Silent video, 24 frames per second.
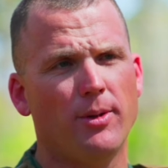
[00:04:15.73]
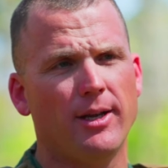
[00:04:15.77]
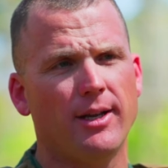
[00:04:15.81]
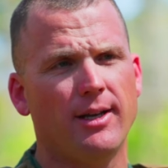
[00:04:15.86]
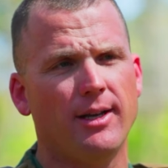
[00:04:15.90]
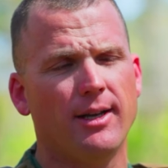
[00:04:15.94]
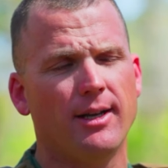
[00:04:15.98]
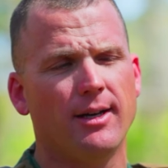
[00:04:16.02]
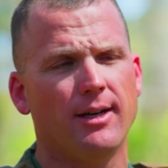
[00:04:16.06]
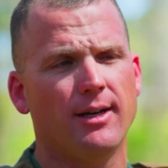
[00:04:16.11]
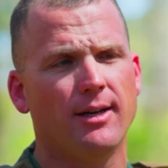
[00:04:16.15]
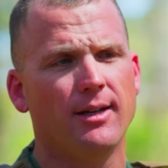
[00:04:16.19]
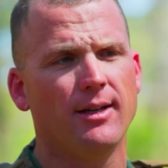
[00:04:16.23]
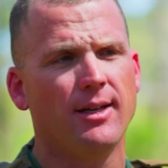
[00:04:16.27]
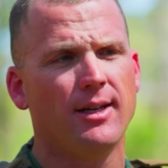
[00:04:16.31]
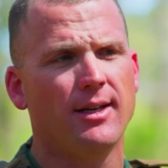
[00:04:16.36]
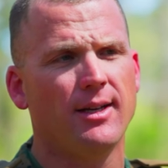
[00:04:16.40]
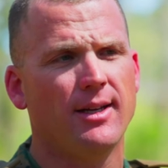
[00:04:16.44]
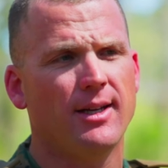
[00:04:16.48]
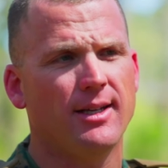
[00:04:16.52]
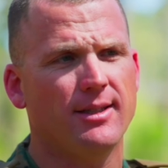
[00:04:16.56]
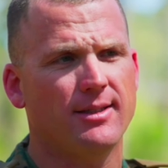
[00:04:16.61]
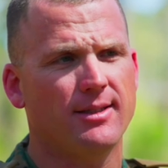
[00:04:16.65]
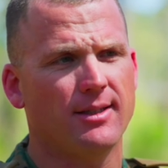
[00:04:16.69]
And uh,
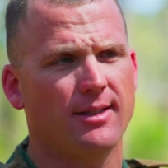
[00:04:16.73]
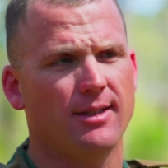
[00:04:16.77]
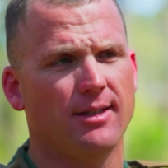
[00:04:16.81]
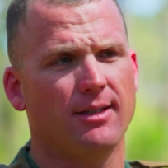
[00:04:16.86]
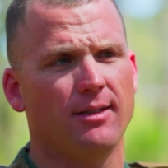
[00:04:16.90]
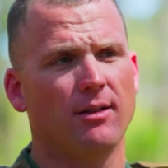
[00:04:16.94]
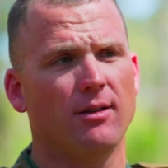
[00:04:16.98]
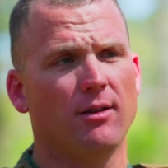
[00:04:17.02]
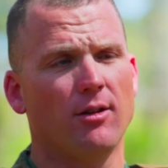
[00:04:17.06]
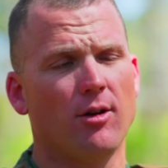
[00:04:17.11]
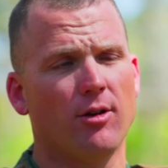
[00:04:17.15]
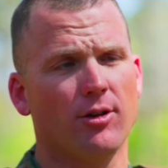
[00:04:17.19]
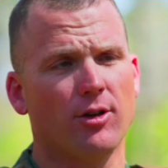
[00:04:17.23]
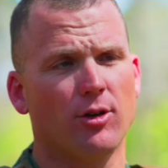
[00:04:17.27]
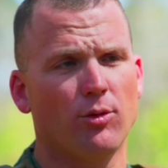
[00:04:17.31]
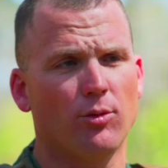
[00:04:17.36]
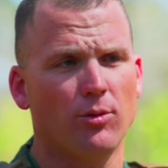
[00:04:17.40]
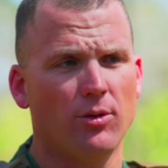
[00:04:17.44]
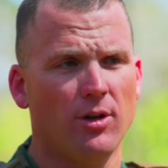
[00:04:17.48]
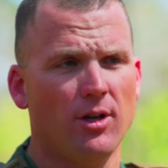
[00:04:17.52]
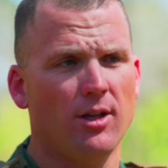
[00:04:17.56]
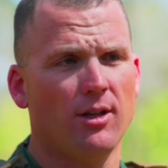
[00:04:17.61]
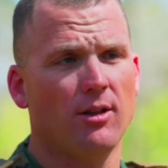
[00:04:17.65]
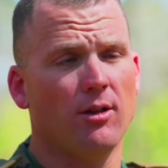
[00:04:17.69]
it's a longer,
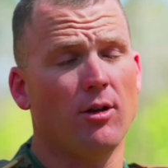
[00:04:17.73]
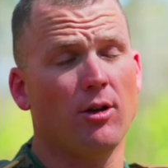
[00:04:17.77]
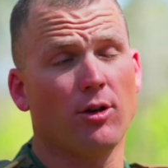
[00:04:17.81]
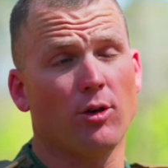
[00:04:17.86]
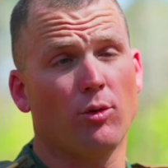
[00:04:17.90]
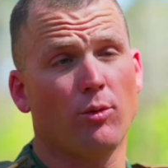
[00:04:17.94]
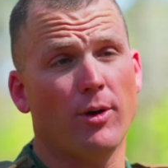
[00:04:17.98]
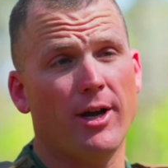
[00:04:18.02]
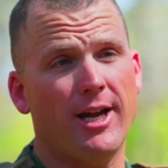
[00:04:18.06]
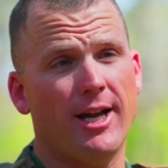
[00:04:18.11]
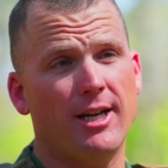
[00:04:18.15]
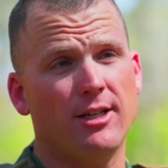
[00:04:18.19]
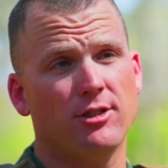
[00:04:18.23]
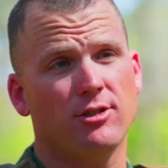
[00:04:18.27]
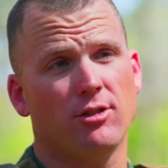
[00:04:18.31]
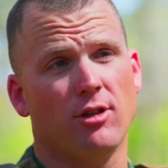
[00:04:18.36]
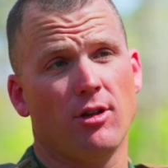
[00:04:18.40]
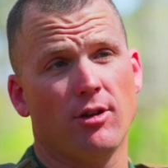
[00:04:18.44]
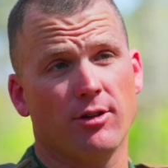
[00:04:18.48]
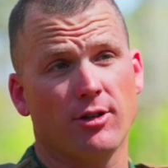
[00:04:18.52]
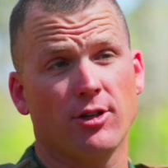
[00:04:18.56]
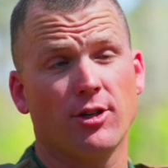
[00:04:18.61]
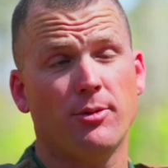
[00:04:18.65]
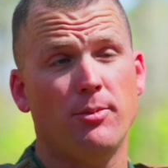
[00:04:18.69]
longer range,
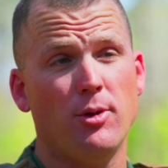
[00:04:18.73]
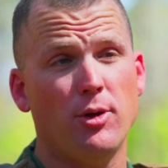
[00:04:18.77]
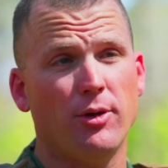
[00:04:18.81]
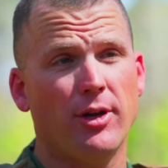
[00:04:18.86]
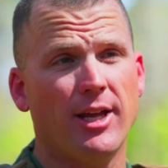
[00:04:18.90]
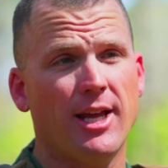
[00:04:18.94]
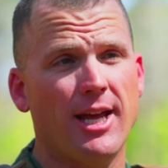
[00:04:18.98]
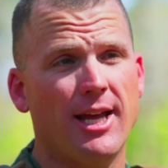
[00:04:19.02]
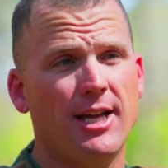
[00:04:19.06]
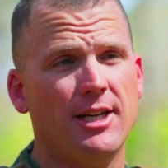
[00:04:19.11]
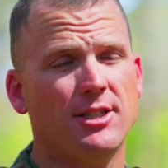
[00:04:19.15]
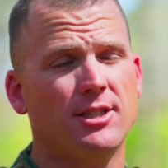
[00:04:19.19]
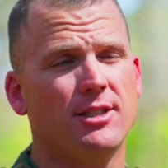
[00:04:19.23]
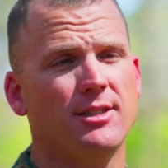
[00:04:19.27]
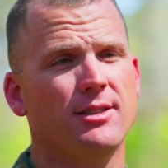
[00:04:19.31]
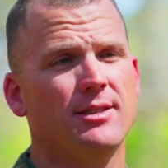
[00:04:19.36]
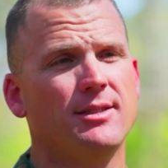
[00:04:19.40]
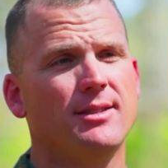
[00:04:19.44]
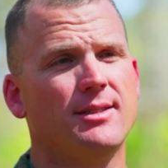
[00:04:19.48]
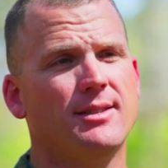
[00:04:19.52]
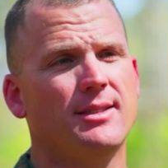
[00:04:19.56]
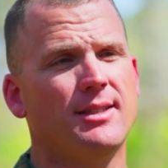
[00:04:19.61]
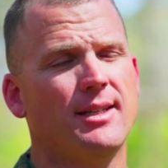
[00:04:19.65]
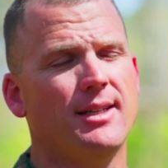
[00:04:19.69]
longer
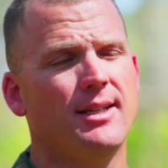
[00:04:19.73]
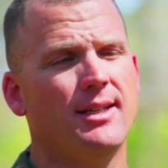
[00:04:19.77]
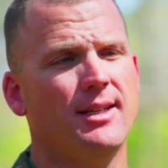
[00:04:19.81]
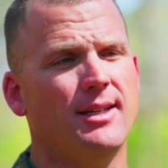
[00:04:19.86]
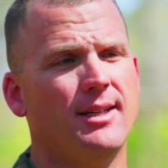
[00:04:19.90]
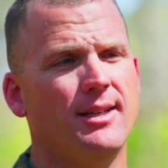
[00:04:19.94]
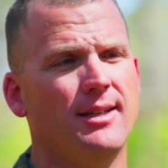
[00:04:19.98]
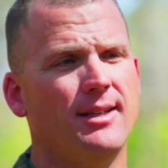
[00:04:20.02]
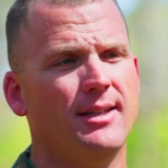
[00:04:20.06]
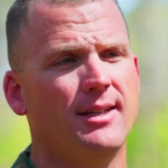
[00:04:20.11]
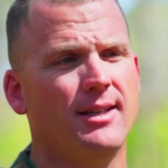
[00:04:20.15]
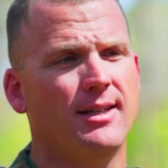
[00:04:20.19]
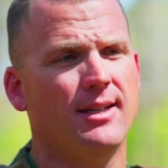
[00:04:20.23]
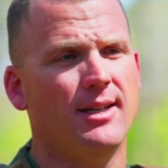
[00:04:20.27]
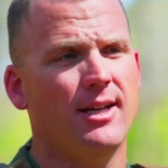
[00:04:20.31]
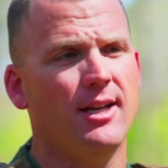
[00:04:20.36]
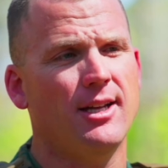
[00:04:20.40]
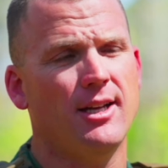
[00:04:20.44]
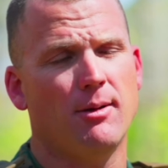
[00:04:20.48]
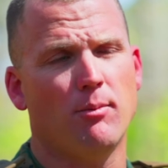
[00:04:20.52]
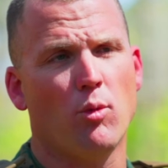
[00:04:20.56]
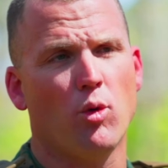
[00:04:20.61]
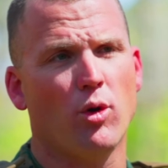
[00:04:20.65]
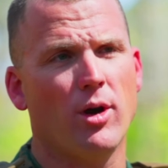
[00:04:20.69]
communications, and, uh,
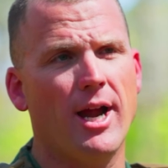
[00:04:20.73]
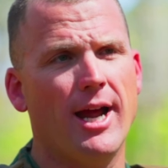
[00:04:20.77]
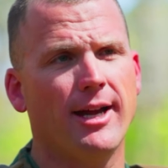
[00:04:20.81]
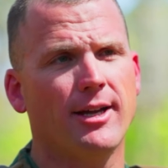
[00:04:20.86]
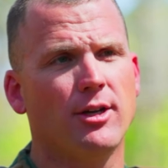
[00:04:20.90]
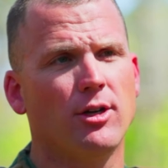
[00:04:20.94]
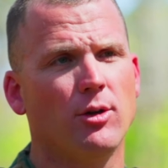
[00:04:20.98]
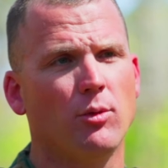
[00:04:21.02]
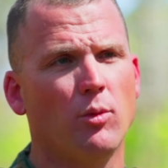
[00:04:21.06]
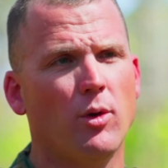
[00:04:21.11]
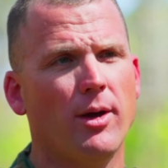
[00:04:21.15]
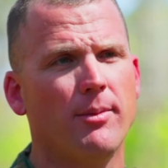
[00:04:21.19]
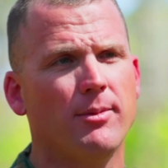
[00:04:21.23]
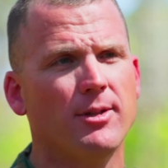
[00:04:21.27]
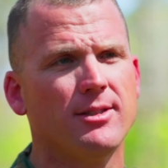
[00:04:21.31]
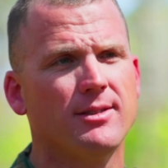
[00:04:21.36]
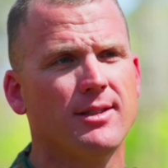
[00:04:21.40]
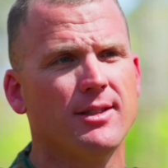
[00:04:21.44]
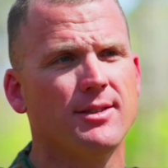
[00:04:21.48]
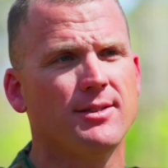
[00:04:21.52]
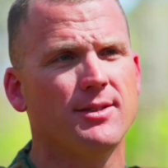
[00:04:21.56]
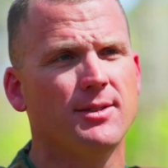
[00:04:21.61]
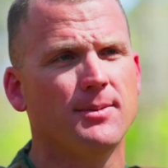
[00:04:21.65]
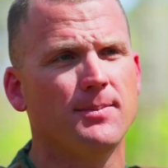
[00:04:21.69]
and a more accurate weapon
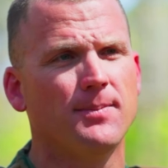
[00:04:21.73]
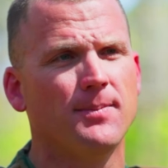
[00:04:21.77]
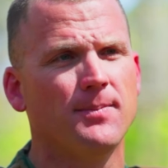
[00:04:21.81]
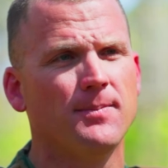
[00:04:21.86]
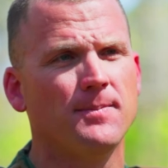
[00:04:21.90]
system.